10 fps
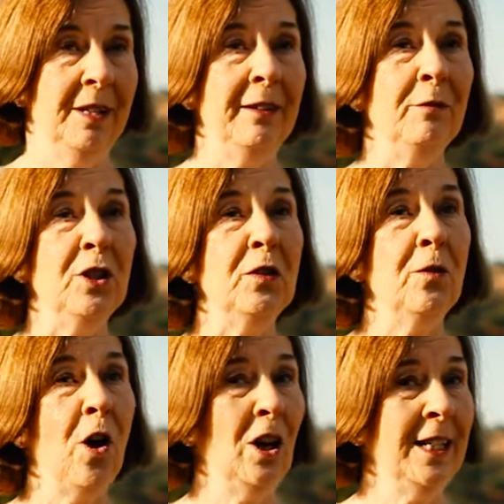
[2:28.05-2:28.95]
It was
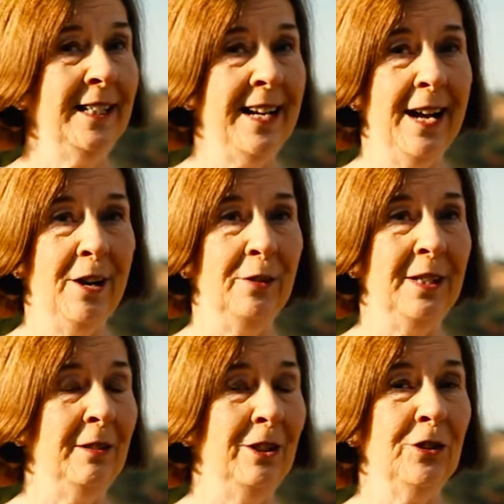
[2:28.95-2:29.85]
falling down.
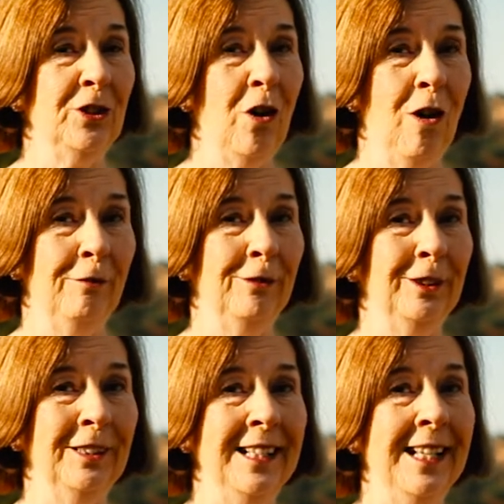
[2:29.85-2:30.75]
It looked
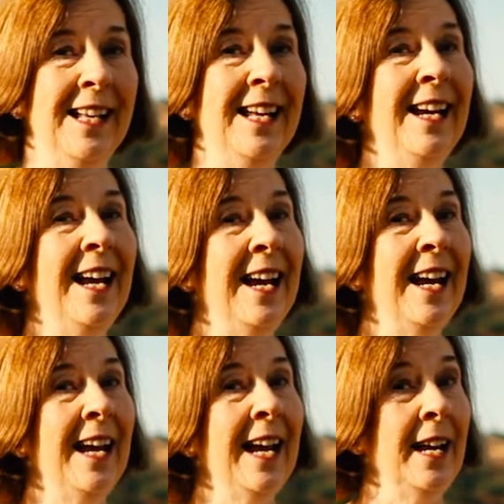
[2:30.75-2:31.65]
awful.
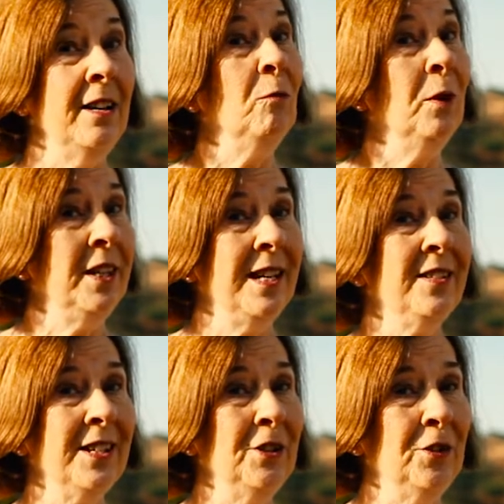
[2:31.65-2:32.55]
And with his
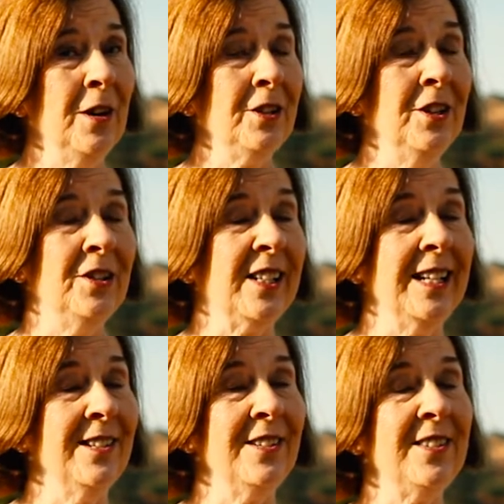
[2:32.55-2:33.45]
construction
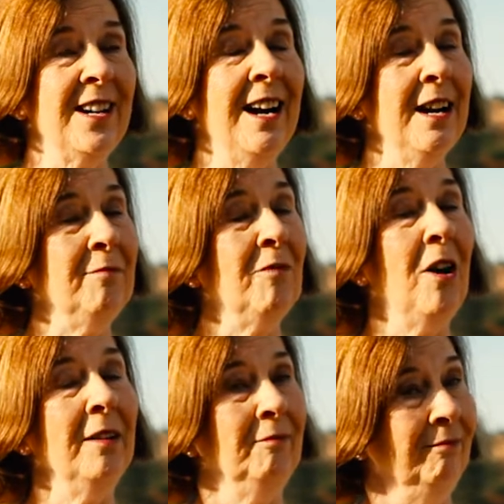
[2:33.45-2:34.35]
skills, I
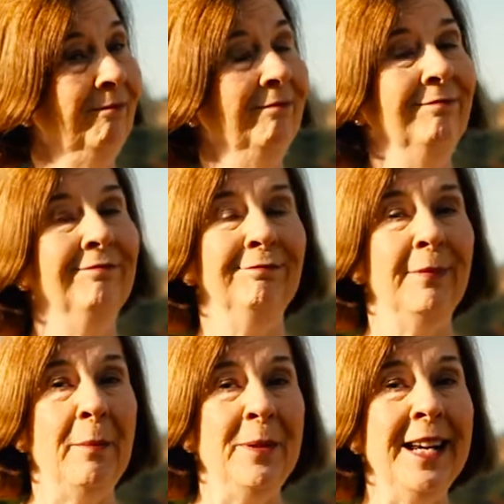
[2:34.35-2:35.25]
thought
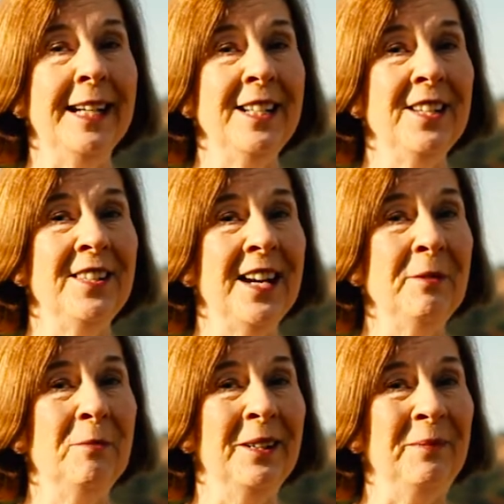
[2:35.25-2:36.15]
maybe he can design
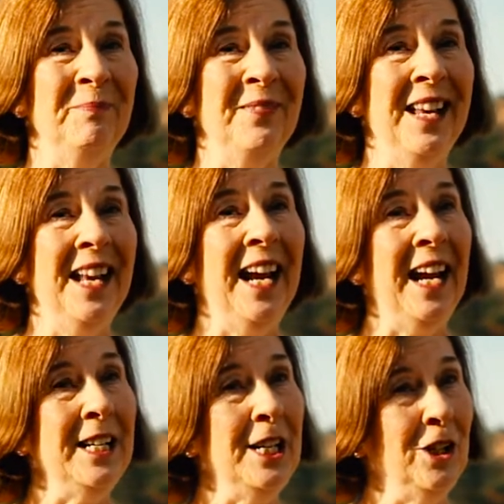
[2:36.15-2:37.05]
one.
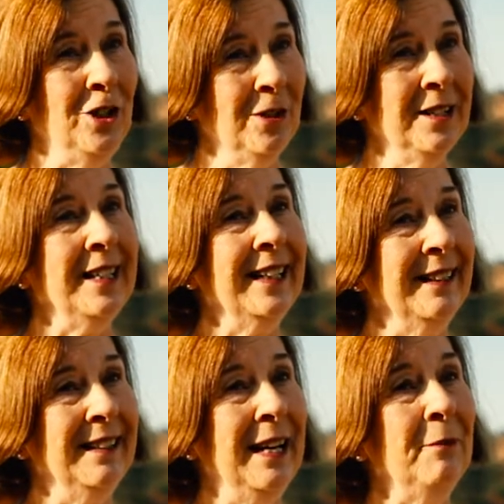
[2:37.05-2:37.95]
And he sure
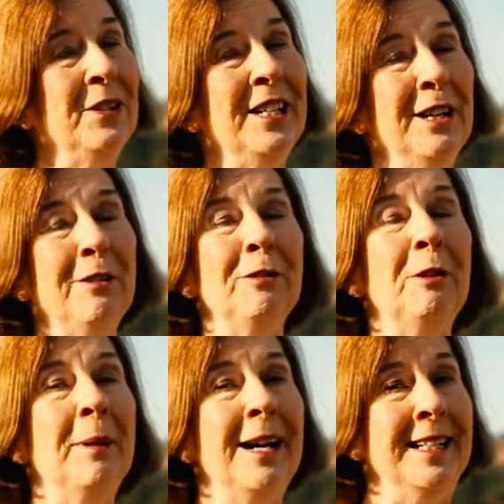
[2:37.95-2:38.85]
did. He was here for
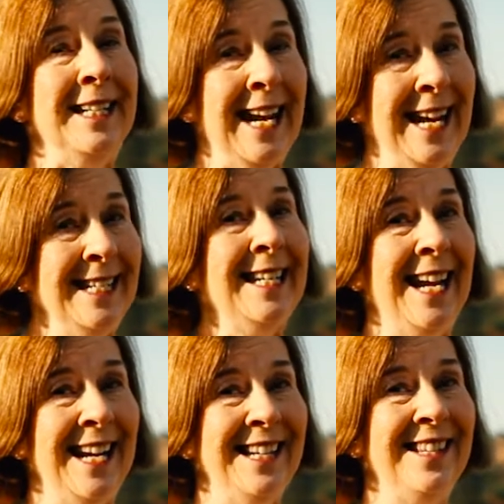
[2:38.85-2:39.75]
about 10
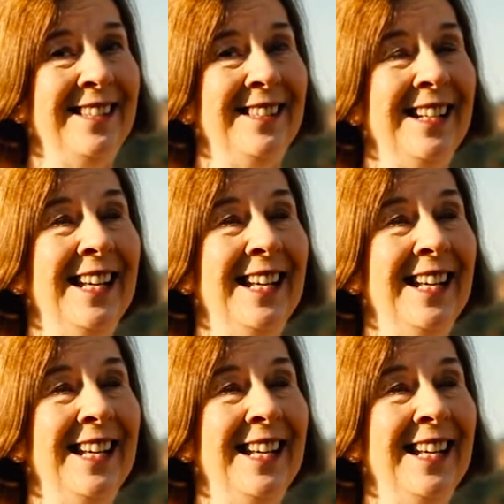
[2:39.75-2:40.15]
days.